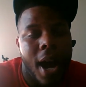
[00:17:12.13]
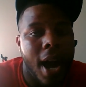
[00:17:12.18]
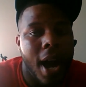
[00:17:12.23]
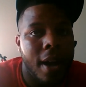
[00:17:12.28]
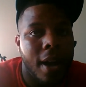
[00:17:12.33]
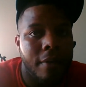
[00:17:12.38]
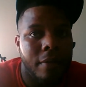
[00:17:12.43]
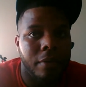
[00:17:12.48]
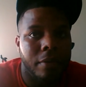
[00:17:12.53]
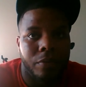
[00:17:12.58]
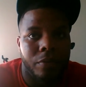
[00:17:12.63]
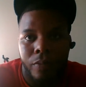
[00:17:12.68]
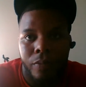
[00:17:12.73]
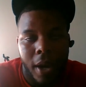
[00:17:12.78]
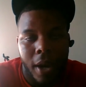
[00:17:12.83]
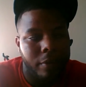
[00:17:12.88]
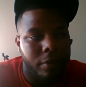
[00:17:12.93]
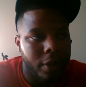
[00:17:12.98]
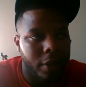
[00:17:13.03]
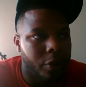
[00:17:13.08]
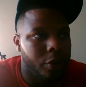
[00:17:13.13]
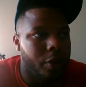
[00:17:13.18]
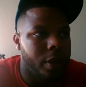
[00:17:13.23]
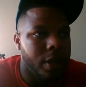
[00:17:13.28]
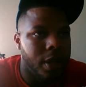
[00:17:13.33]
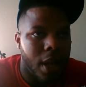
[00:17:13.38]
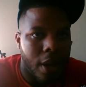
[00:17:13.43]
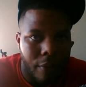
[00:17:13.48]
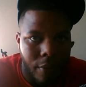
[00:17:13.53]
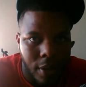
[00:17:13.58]
I've
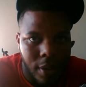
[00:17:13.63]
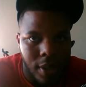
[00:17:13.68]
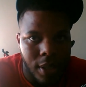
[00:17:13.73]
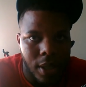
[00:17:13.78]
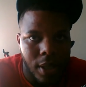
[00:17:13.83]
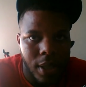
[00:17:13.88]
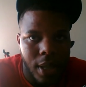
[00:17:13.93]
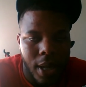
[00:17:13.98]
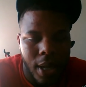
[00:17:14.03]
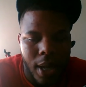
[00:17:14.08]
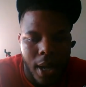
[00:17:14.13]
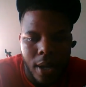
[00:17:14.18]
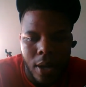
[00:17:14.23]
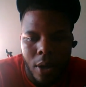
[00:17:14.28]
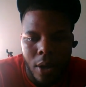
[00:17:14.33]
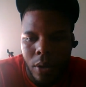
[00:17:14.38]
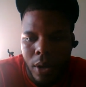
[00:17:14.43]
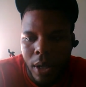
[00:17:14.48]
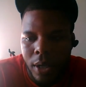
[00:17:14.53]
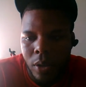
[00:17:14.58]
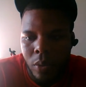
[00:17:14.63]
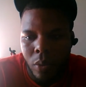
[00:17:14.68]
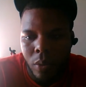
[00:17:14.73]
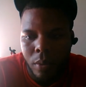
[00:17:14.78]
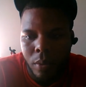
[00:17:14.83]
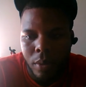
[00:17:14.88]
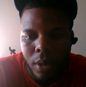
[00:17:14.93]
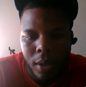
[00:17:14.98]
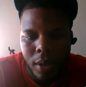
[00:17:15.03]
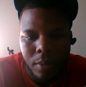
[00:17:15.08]
literally never seen that. I know like
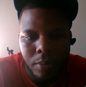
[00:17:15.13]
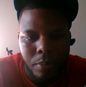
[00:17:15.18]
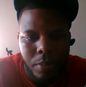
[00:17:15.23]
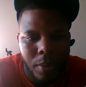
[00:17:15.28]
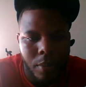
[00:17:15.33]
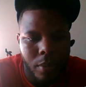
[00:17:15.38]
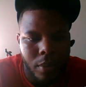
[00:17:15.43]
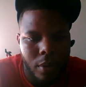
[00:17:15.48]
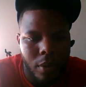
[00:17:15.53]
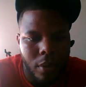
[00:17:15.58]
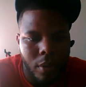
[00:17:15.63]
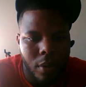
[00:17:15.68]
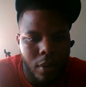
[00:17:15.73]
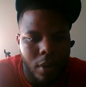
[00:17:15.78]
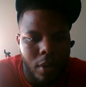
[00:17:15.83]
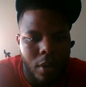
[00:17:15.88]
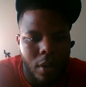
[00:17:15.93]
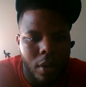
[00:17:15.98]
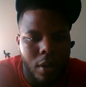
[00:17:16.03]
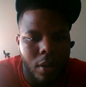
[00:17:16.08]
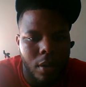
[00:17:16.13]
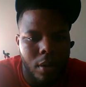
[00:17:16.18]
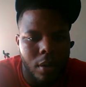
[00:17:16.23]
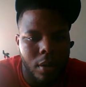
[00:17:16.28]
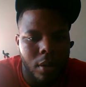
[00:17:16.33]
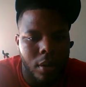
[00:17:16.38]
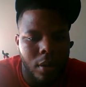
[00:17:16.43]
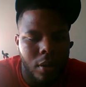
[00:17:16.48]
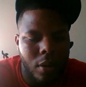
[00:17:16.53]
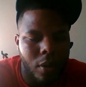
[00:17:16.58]
people,
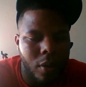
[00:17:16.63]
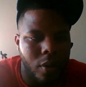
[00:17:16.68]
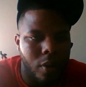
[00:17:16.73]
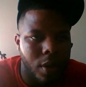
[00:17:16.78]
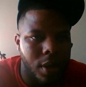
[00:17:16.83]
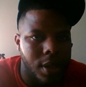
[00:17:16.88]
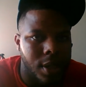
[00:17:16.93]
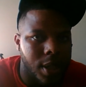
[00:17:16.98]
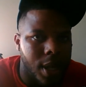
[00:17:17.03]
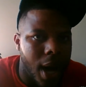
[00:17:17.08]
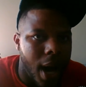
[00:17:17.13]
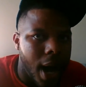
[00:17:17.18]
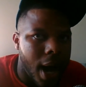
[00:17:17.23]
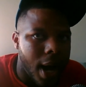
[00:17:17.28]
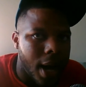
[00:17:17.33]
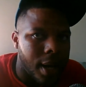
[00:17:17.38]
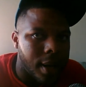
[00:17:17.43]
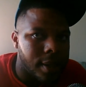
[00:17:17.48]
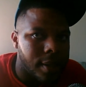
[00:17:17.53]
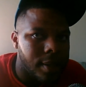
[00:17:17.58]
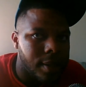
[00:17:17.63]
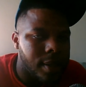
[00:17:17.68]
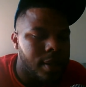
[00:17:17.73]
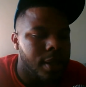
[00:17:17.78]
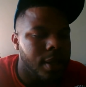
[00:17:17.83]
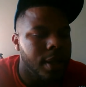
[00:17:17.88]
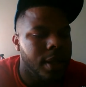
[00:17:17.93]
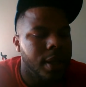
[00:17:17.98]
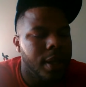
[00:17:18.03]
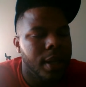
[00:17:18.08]
you disguise
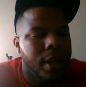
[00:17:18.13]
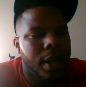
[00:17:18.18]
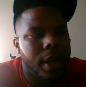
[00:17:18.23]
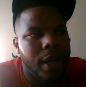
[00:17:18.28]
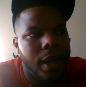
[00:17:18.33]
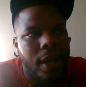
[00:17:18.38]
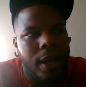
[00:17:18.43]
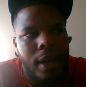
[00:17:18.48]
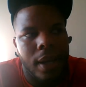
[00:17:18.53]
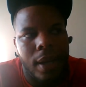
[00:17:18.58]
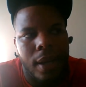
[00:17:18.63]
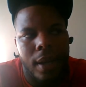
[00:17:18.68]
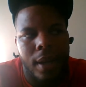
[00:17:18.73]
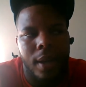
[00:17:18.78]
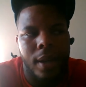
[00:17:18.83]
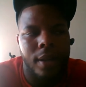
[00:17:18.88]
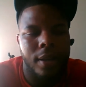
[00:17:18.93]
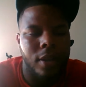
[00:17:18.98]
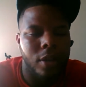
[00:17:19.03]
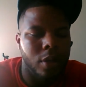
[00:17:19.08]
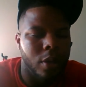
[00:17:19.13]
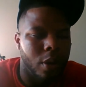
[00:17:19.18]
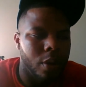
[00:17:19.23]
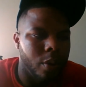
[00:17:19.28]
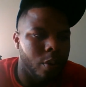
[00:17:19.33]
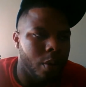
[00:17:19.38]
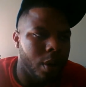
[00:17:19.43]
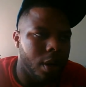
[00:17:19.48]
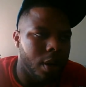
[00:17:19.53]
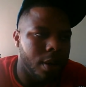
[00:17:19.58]
and
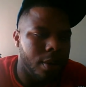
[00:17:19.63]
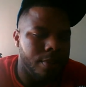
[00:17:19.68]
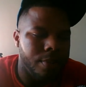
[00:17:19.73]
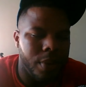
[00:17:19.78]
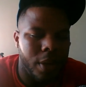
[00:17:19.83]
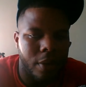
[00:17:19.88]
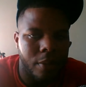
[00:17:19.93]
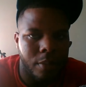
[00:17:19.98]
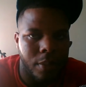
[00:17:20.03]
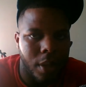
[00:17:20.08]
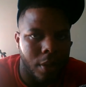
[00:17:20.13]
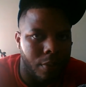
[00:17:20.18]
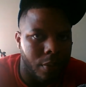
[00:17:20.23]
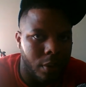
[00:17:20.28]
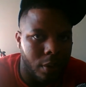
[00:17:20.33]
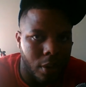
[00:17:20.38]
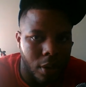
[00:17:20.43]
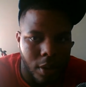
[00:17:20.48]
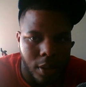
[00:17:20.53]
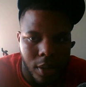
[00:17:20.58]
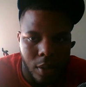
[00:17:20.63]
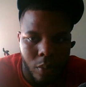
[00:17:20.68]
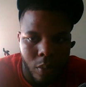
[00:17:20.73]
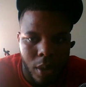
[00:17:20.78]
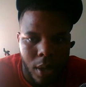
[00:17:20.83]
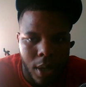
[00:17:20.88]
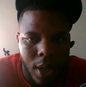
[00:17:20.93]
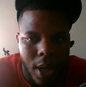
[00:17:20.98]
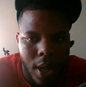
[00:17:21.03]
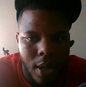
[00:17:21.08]
you want to give them different looks and
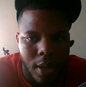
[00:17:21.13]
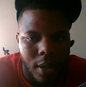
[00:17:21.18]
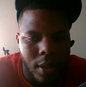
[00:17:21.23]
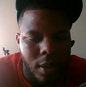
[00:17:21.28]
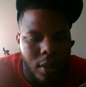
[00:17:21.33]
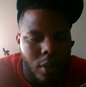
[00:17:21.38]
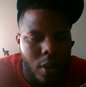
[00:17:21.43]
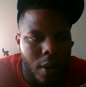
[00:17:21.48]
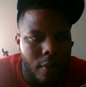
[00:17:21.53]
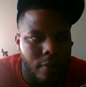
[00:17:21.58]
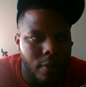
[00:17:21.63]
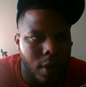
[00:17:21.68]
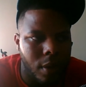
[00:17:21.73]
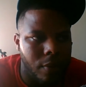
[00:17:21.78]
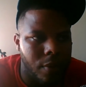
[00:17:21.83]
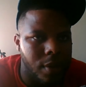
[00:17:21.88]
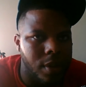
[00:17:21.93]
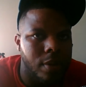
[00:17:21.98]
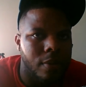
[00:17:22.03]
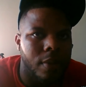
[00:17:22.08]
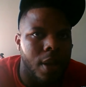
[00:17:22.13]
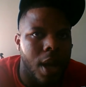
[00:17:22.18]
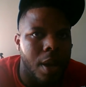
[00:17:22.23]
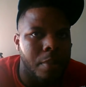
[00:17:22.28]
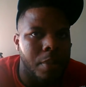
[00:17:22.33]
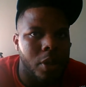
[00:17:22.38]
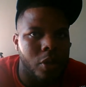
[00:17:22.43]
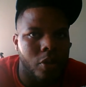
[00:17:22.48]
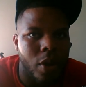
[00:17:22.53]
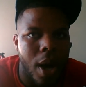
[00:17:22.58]
whatnot, and you have defensive
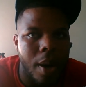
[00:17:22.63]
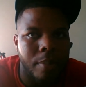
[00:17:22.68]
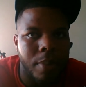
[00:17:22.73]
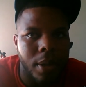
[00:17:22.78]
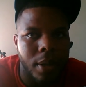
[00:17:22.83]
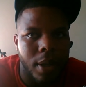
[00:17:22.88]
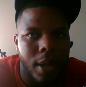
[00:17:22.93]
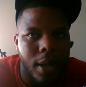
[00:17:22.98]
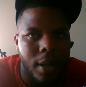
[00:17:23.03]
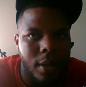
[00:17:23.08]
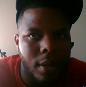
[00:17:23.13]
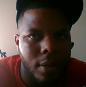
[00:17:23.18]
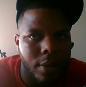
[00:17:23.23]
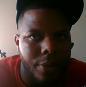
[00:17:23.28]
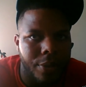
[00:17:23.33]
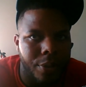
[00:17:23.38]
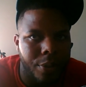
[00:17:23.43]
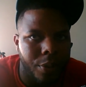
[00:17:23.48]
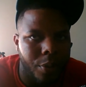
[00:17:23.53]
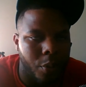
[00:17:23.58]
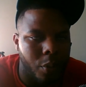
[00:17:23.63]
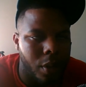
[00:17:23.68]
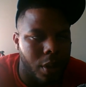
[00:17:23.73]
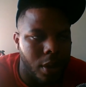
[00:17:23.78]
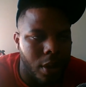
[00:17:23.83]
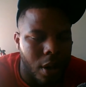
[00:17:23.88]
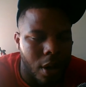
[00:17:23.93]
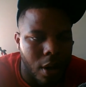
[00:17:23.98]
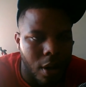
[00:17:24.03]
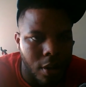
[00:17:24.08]
linemen dropping like
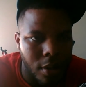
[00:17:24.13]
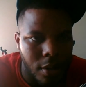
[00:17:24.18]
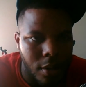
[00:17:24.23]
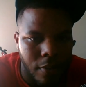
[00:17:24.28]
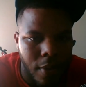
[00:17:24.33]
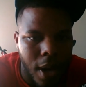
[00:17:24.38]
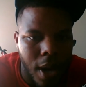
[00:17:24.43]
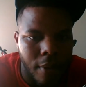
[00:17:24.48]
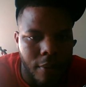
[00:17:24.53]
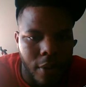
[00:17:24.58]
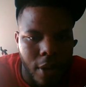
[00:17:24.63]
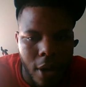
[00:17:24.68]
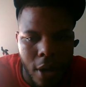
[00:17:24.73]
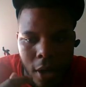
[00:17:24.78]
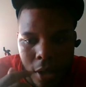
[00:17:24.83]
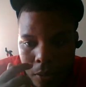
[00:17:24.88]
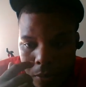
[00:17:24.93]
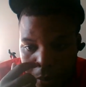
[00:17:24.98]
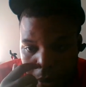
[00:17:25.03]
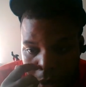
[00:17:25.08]
3 yards, 5 yards,